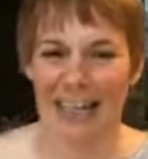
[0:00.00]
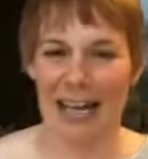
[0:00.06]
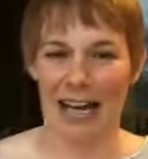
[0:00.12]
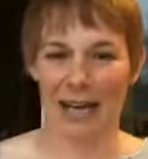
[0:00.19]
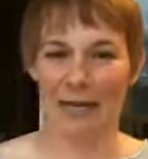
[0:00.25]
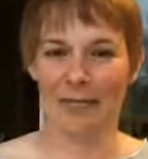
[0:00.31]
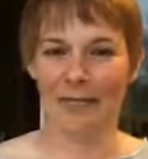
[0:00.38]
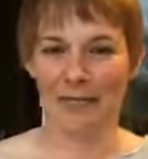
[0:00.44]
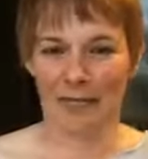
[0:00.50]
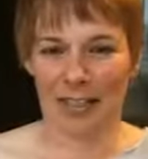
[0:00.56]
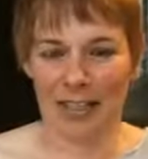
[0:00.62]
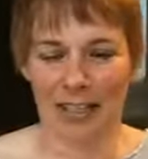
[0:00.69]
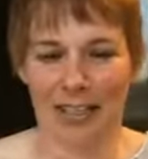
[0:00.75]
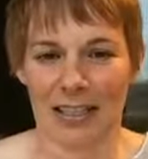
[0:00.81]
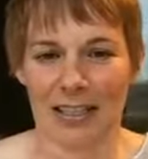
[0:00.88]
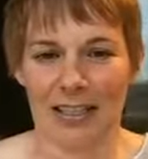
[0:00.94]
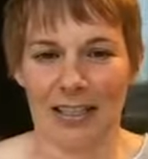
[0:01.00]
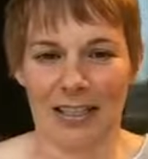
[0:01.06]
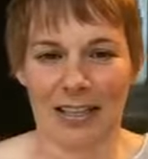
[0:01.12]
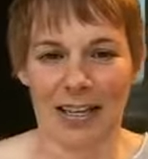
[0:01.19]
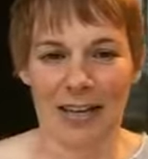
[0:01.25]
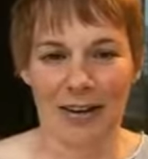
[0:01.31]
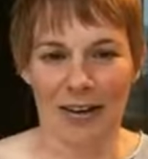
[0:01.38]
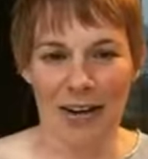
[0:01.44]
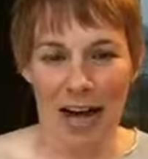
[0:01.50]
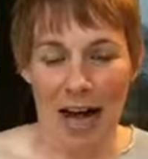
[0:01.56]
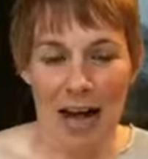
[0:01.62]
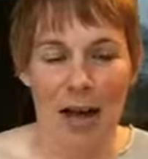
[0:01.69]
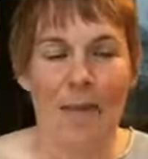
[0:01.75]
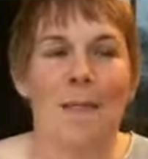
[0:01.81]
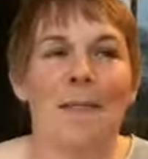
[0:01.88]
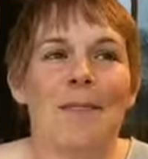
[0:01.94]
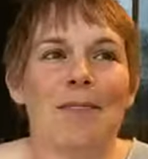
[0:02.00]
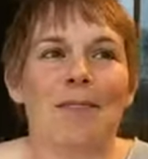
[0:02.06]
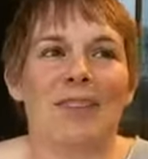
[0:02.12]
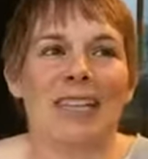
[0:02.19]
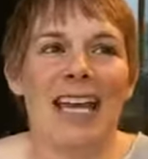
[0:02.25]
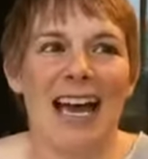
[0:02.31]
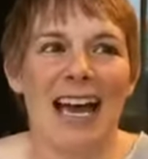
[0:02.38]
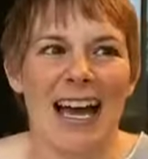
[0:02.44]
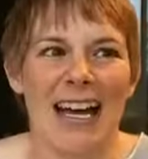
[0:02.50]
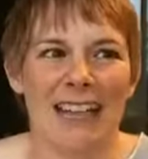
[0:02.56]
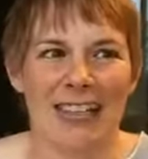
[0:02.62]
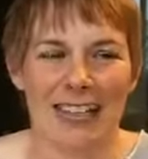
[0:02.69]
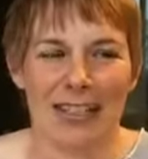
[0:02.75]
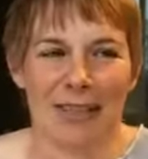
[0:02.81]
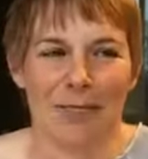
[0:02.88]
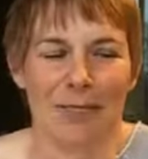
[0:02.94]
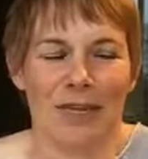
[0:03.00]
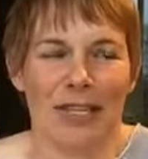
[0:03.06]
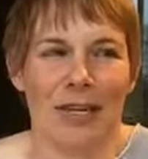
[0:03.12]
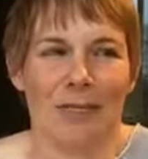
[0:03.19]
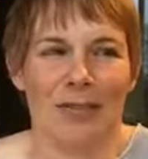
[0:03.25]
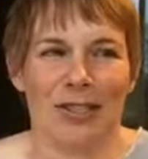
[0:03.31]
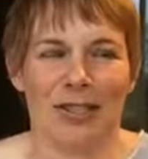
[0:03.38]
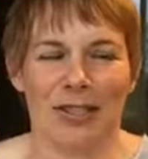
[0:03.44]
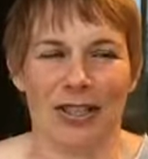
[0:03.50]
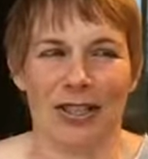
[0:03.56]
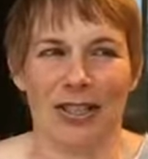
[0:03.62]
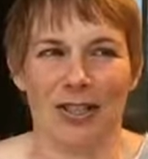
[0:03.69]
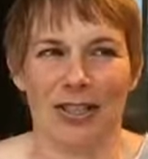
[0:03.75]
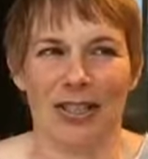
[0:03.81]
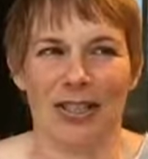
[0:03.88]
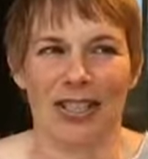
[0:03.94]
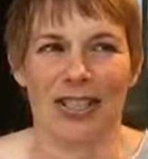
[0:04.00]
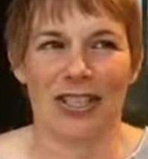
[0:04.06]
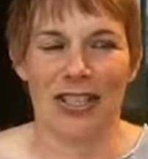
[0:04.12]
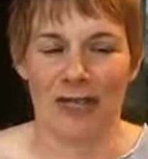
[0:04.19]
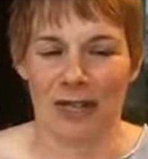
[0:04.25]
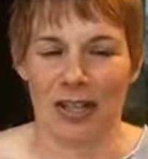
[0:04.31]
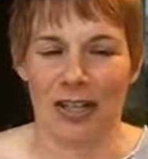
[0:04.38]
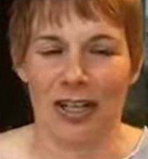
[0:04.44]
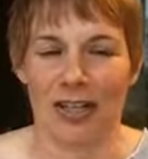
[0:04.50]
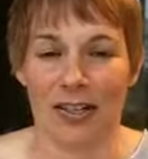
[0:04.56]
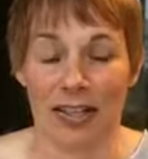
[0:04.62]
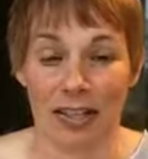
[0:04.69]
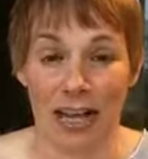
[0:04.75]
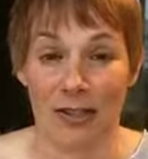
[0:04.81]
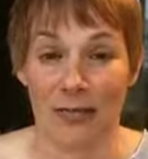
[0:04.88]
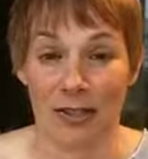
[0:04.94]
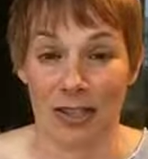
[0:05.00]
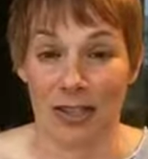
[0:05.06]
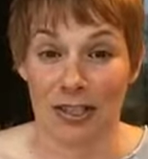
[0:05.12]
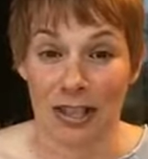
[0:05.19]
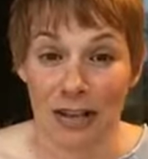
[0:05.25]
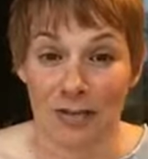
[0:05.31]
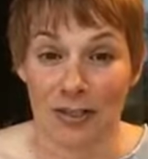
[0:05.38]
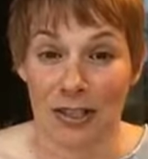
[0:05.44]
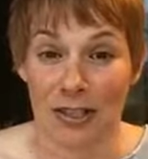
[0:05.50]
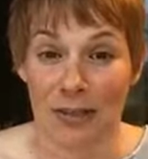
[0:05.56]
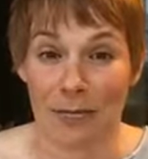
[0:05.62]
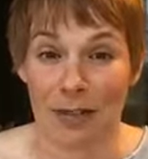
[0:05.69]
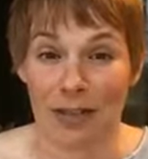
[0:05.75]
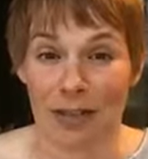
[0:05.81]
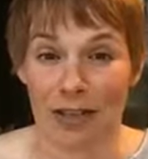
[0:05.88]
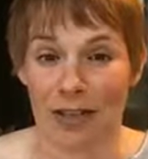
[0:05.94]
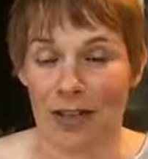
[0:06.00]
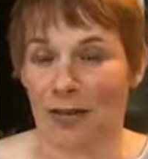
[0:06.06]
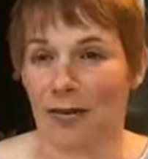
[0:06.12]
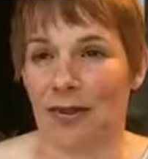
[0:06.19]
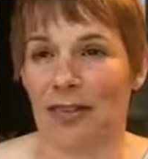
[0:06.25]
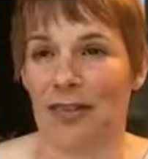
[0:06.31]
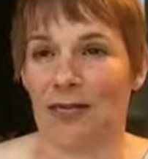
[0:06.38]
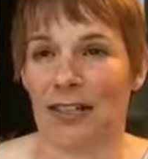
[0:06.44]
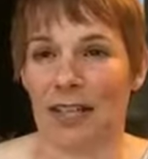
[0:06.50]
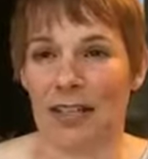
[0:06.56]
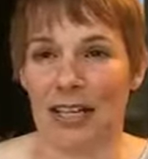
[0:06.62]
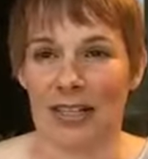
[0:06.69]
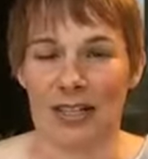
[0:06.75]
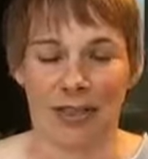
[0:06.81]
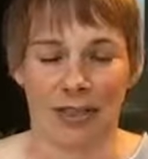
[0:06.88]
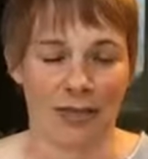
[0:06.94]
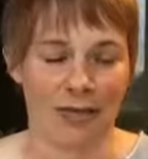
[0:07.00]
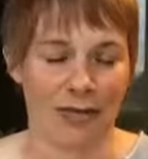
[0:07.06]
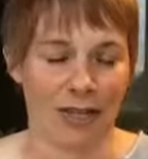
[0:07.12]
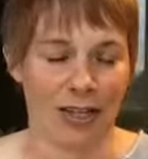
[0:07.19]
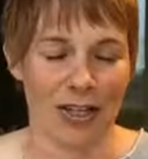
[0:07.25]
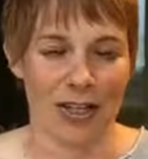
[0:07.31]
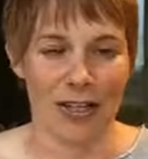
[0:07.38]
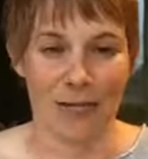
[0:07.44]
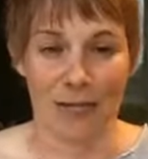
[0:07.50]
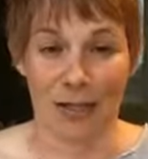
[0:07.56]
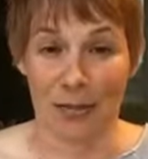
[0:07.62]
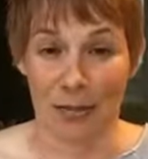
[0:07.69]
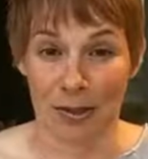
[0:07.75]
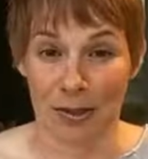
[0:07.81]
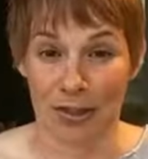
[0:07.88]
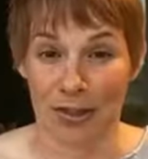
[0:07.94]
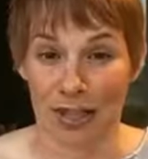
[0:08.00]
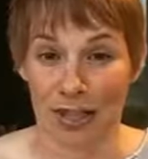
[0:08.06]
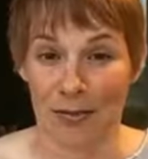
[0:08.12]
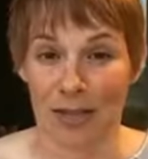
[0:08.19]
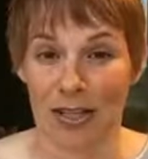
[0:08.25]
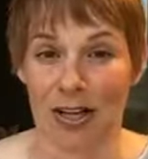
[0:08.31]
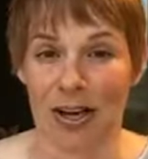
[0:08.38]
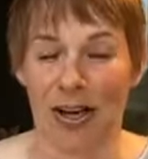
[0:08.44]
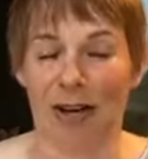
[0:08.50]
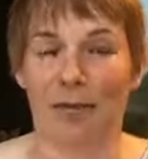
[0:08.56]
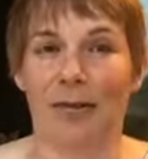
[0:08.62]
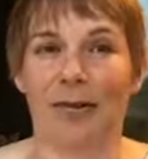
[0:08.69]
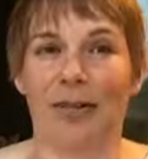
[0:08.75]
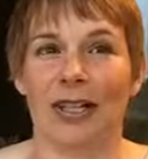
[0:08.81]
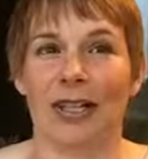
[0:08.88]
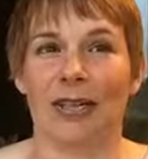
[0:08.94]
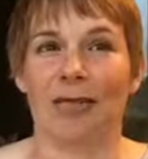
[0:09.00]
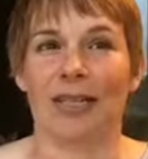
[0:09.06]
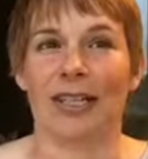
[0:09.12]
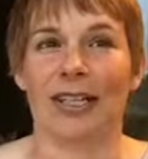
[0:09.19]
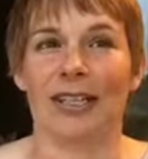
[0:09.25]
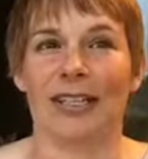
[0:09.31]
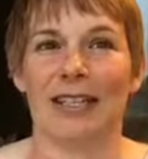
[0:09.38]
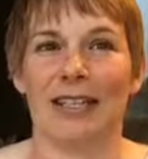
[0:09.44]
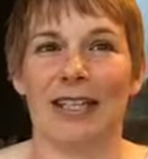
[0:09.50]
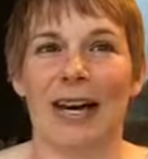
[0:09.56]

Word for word: um, so um, yeah, like meetups, you know, you just never know. Like I was left in the middle of Roosevelt National Forest by the person I was carpooling with.